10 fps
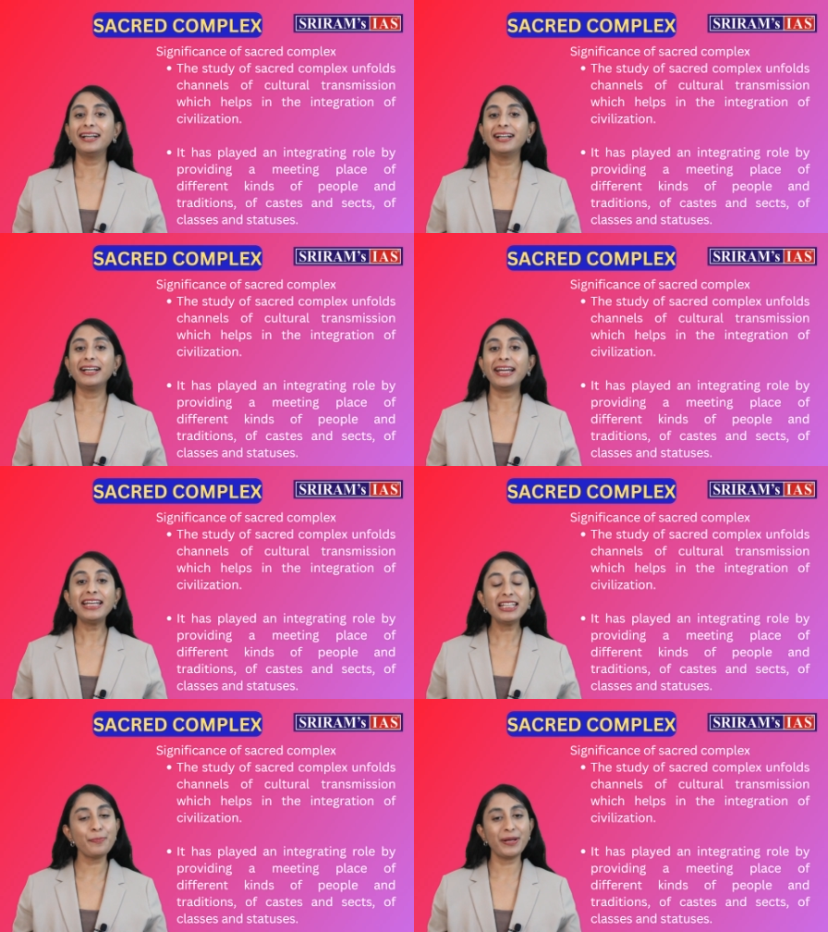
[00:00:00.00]

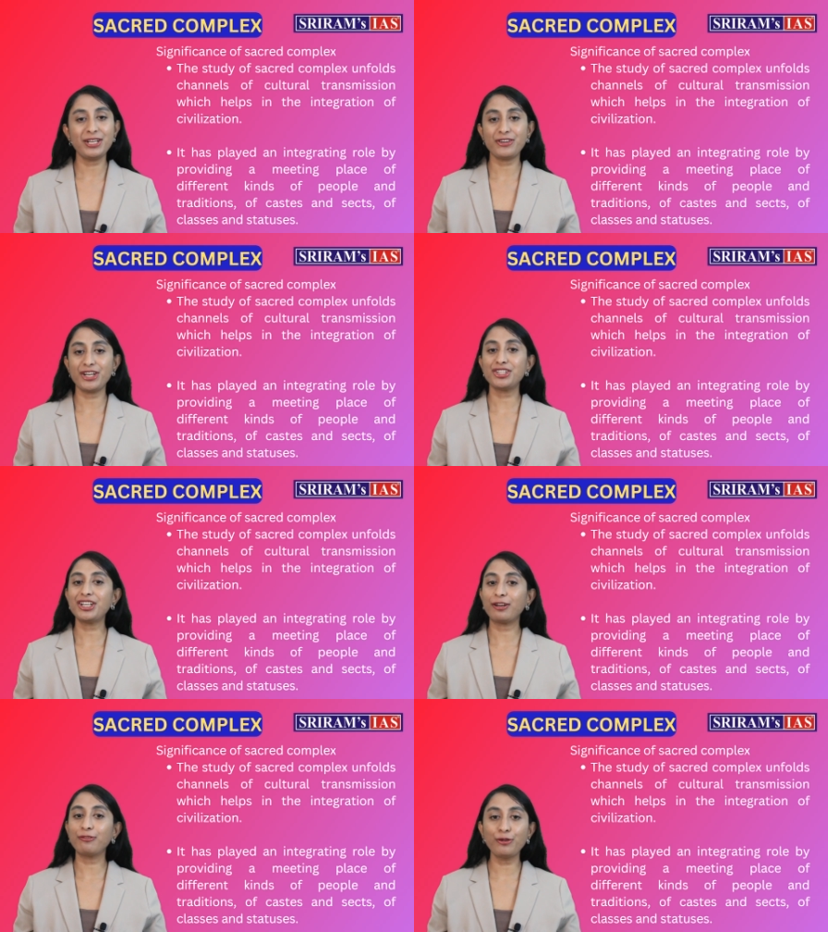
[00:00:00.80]
interpenetration and
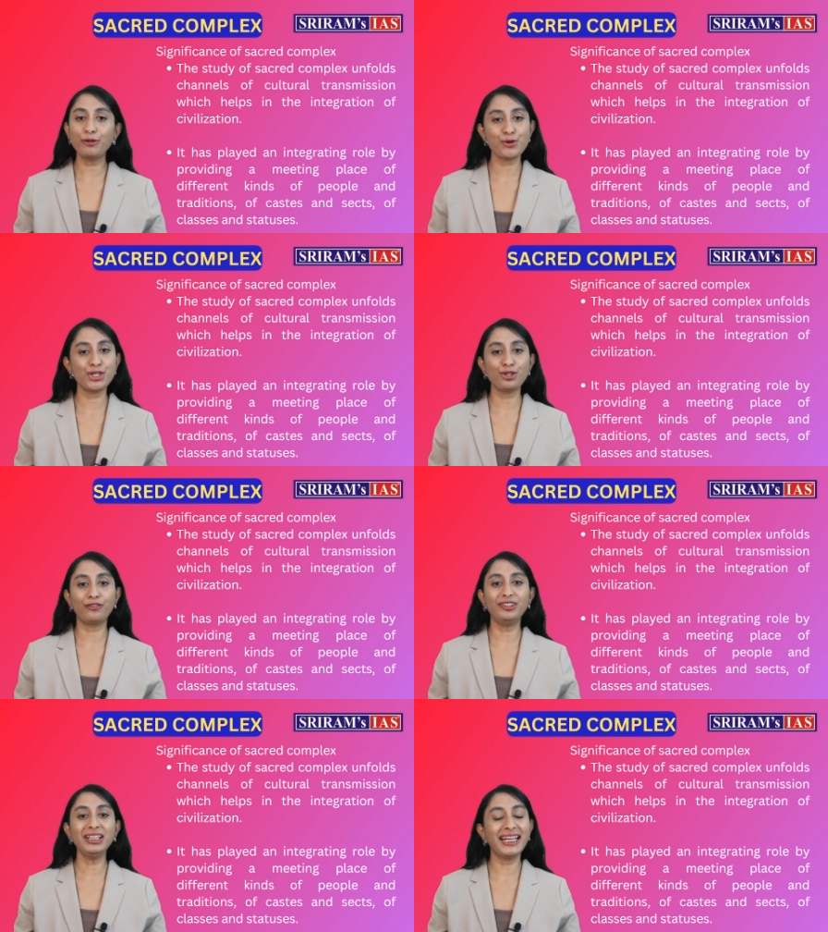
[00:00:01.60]
fusion of the
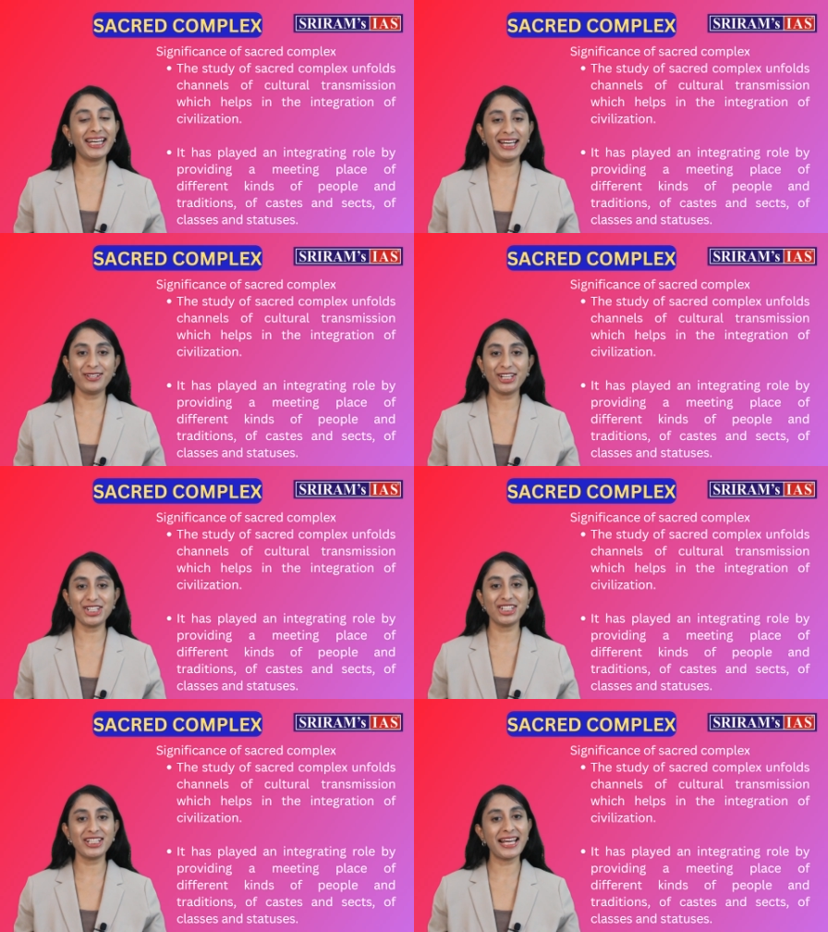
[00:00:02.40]
great tradition
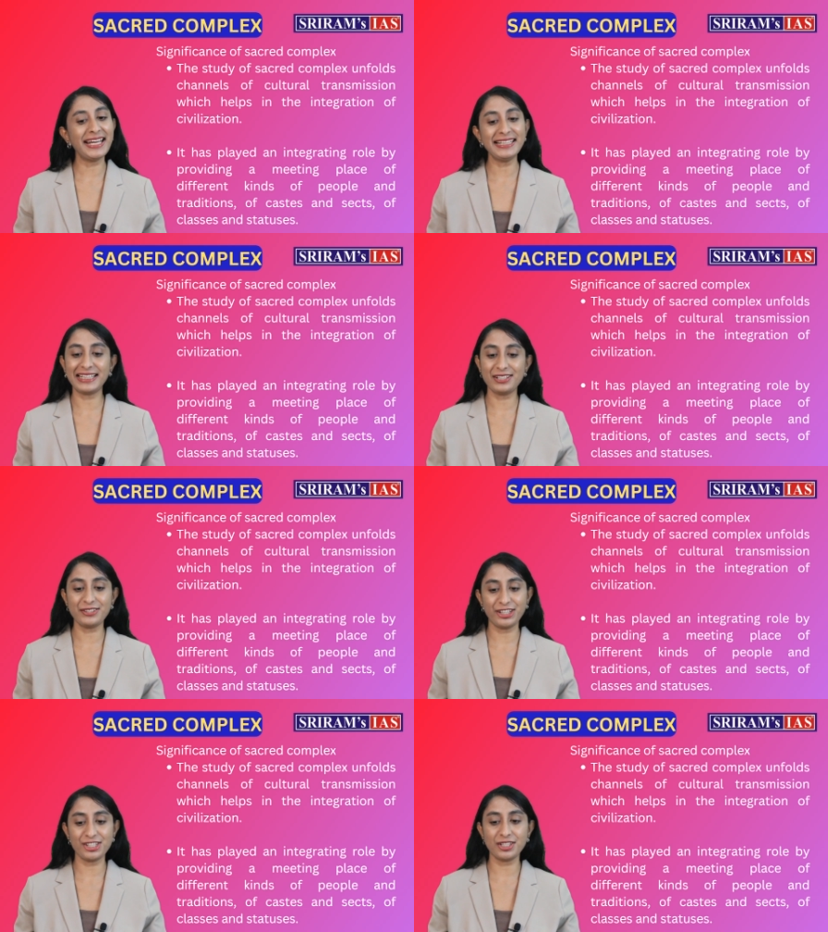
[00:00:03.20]
and little
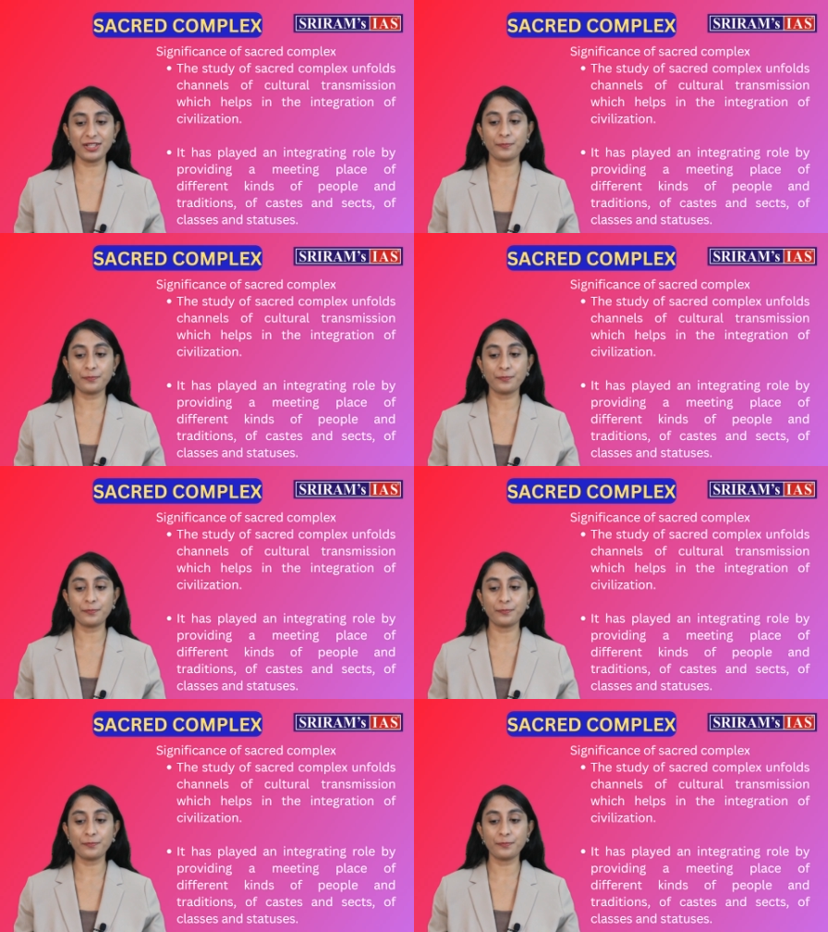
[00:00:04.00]
tradition.